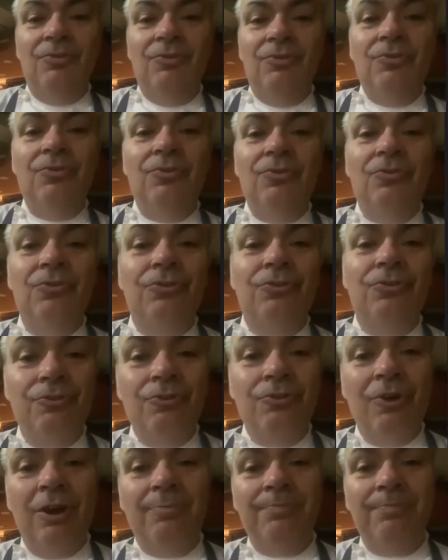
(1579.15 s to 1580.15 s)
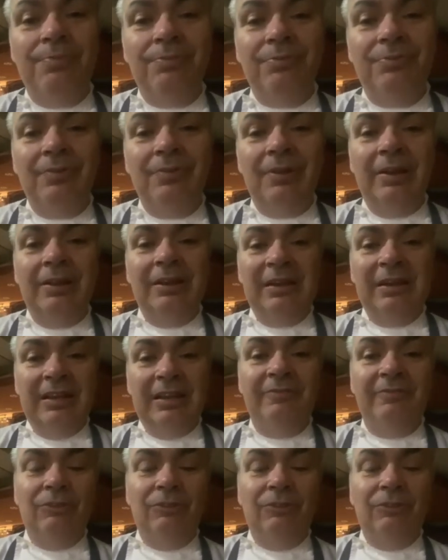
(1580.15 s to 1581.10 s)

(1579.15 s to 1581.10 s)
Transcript: who grew up and lived